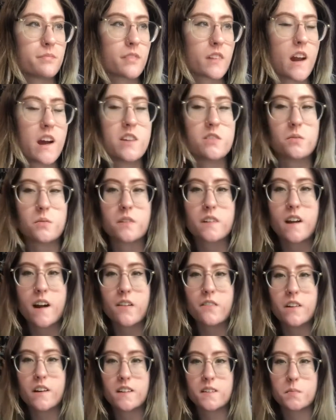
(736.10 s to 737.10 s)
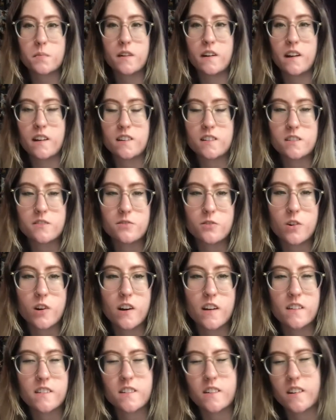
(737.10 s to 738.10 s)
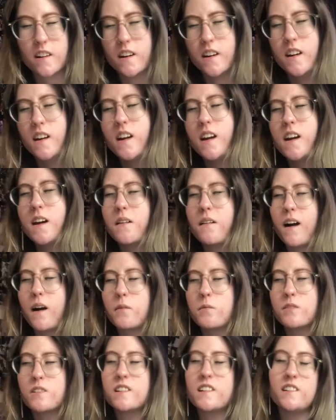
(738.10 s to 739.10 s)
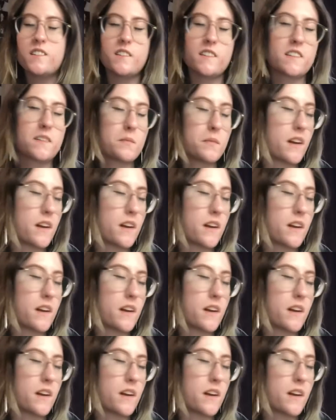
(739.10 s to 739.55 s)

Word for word: I don't really have an explanation for it sorry I'm really losing my